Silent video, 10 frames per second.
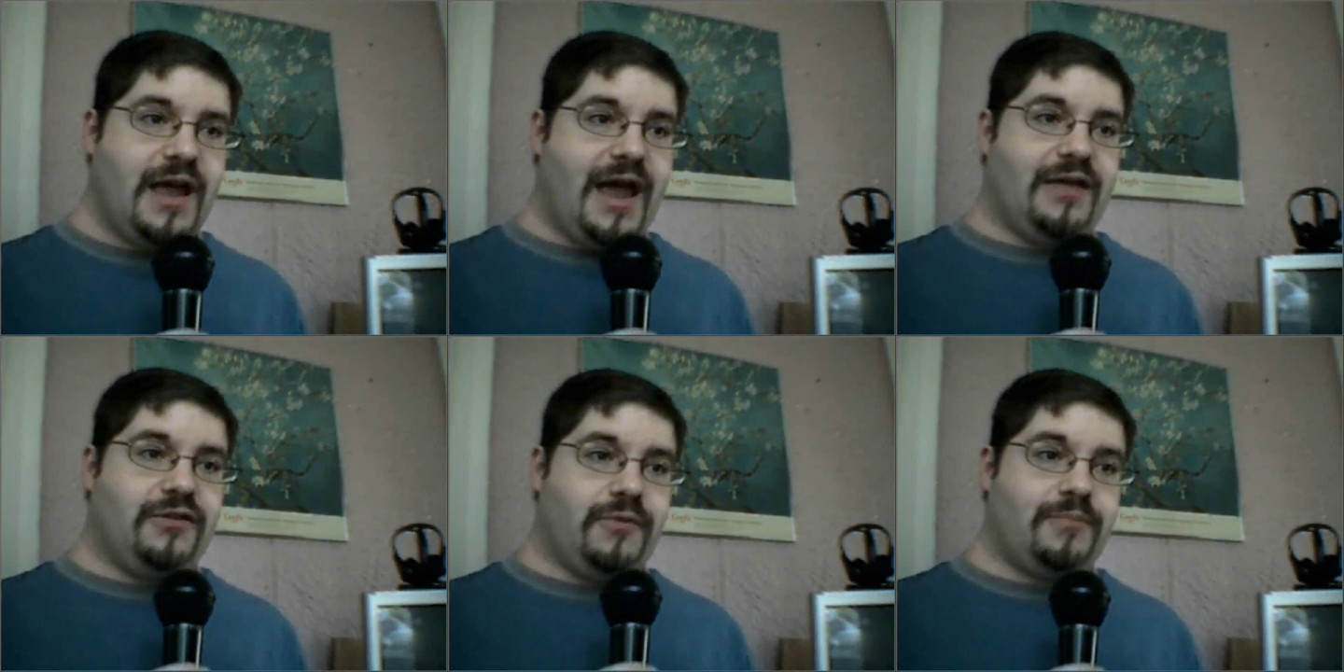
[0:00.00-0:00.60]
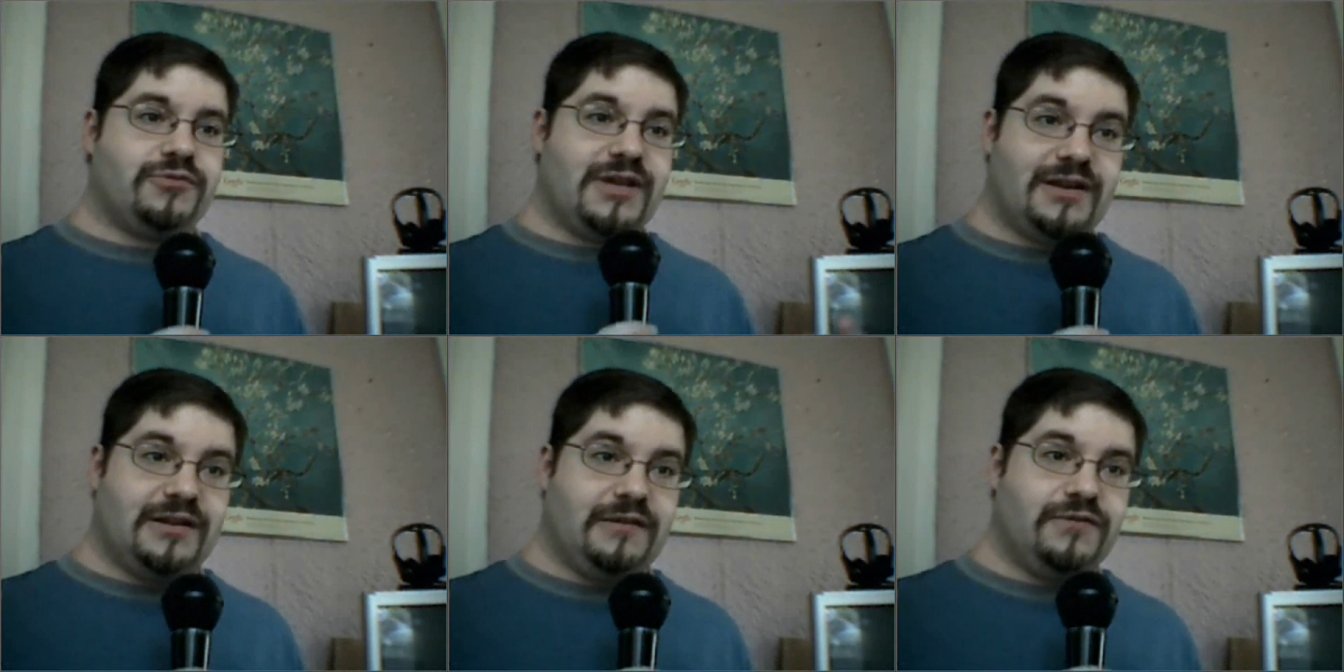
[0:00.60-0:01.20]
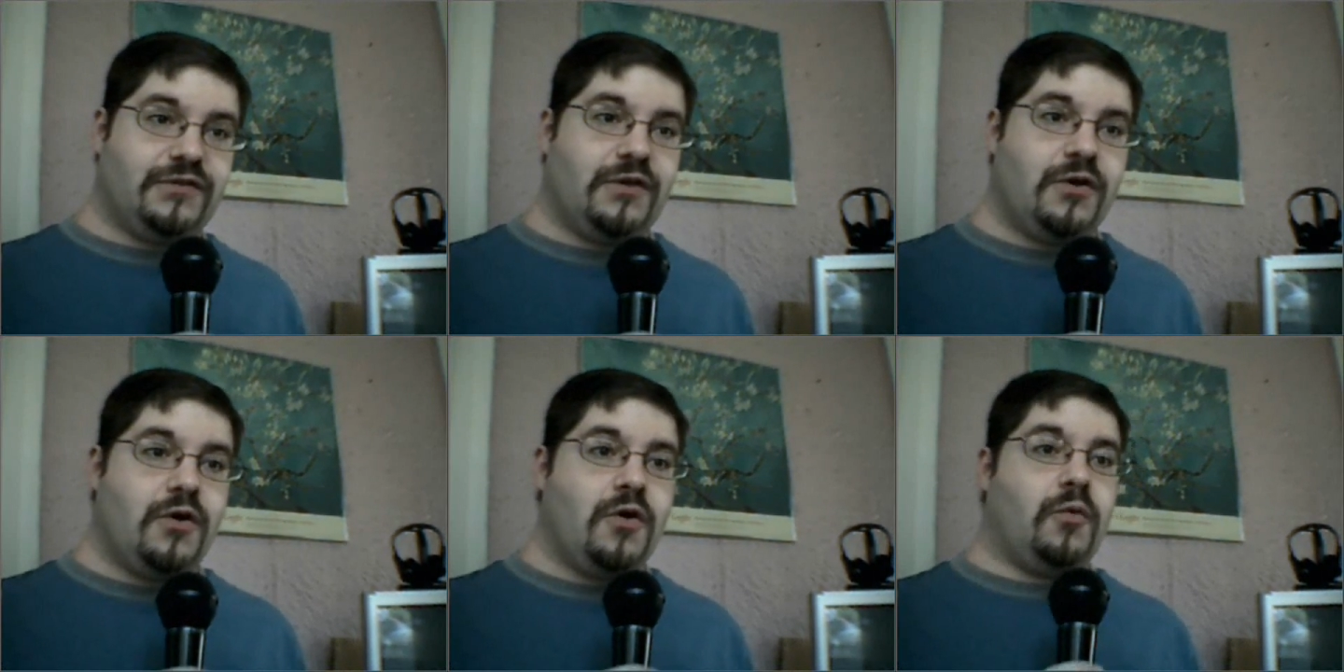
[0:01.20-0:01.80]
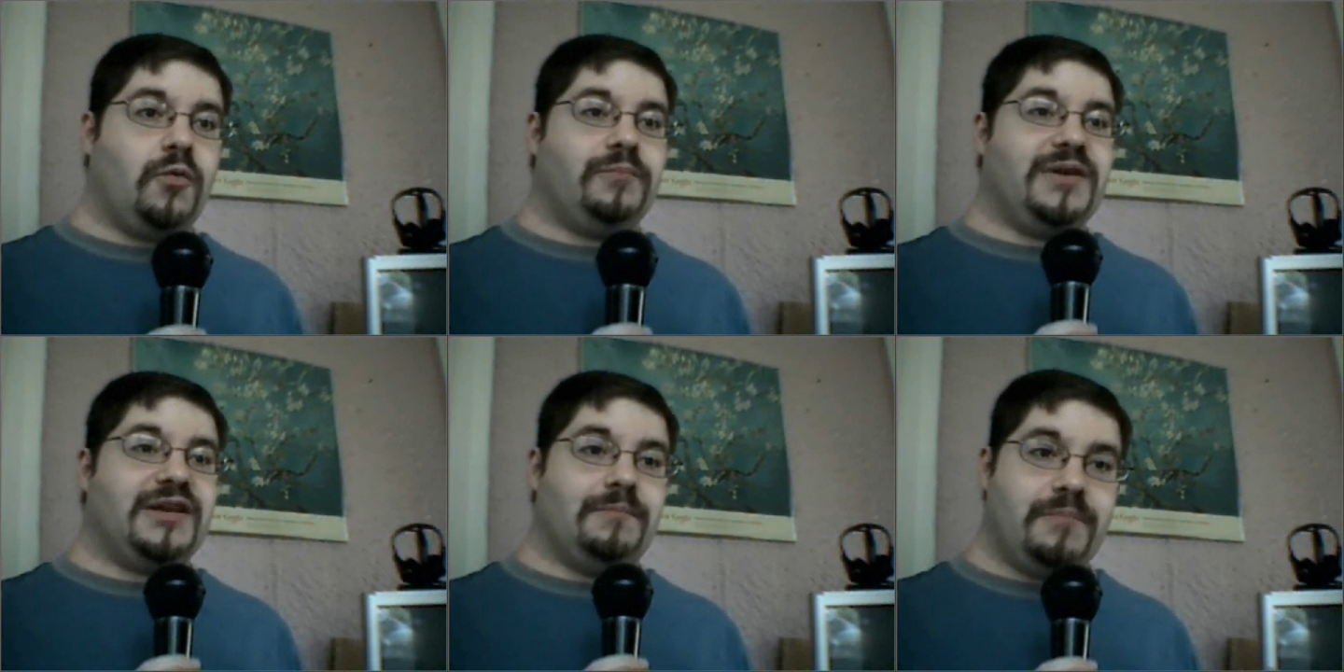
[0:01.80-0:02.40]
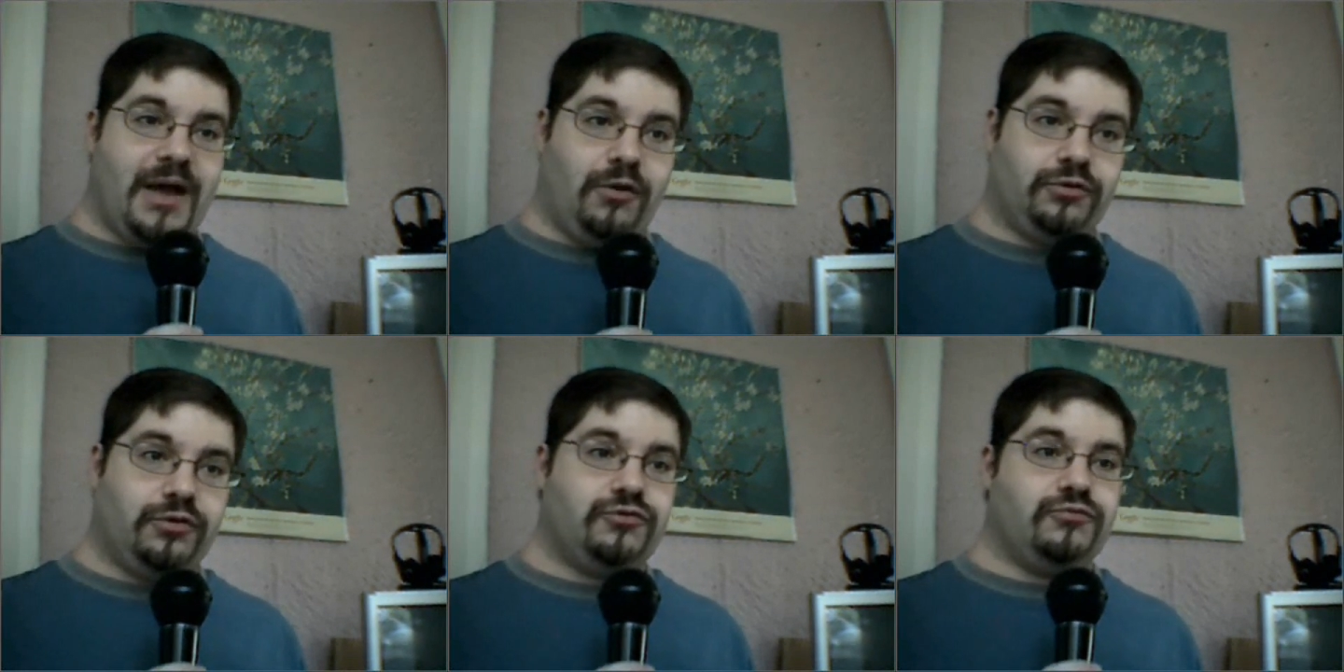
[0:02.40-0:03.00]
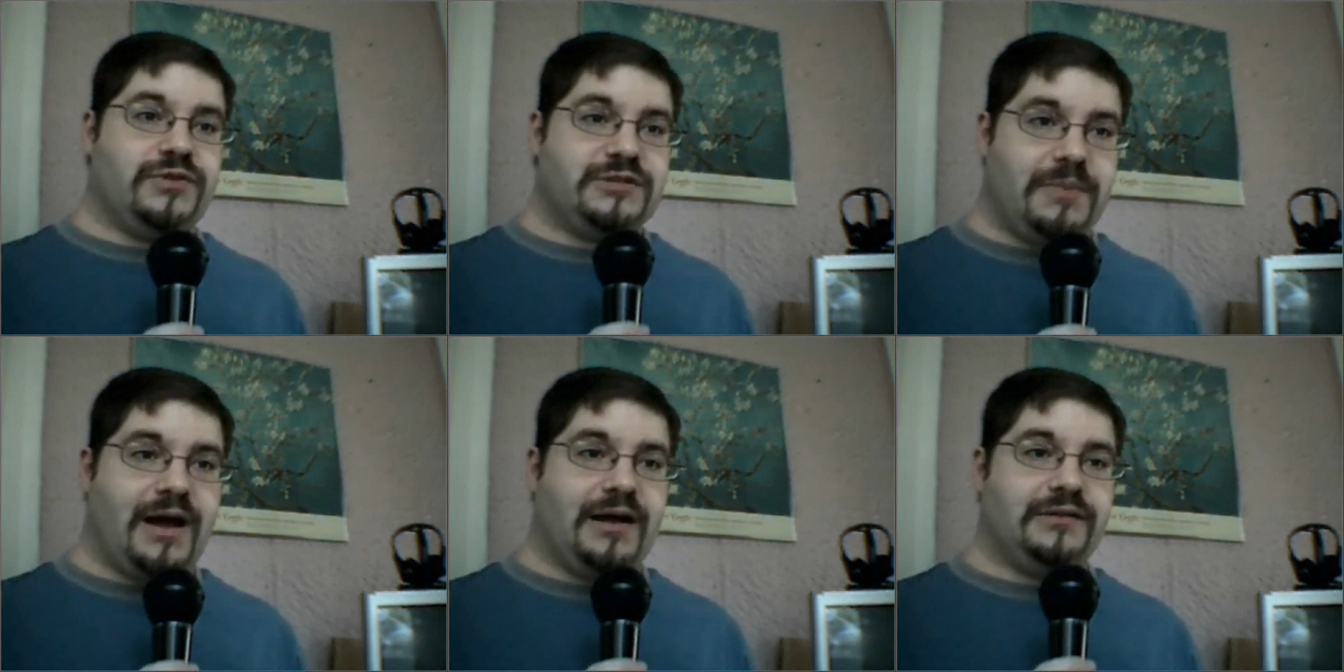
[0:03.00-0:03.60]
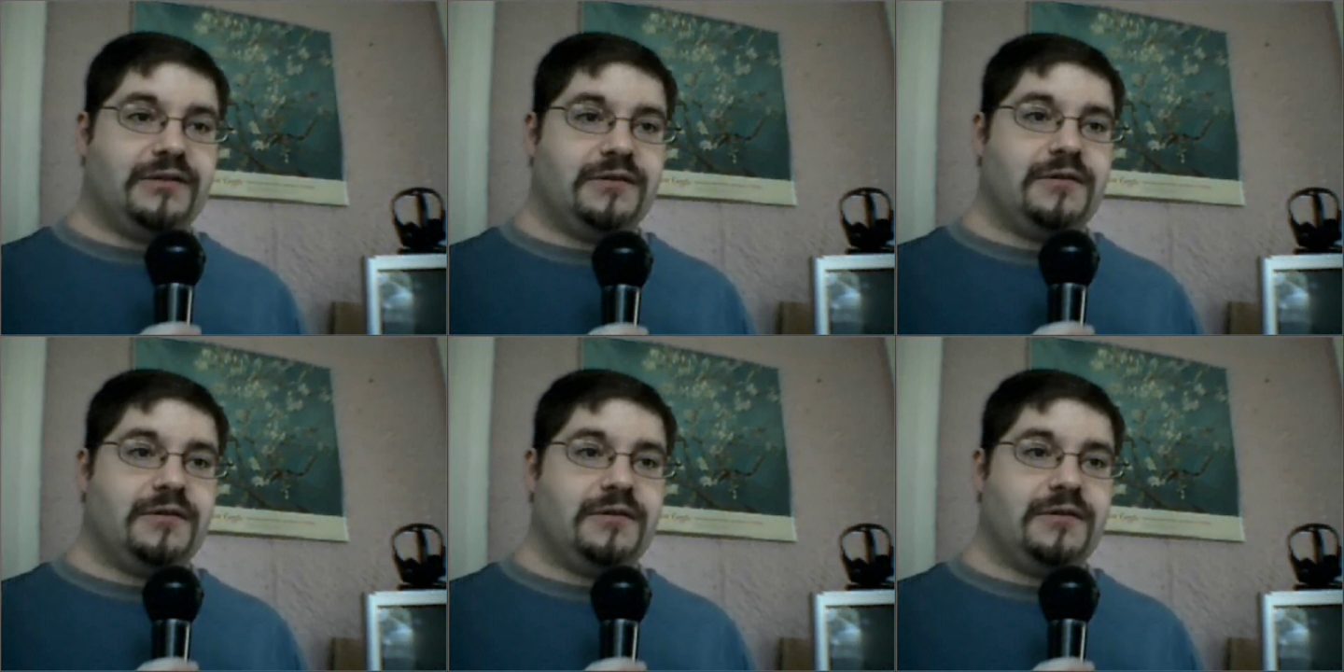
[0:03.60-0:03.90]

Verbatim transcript: and the representatives would be compelled to respond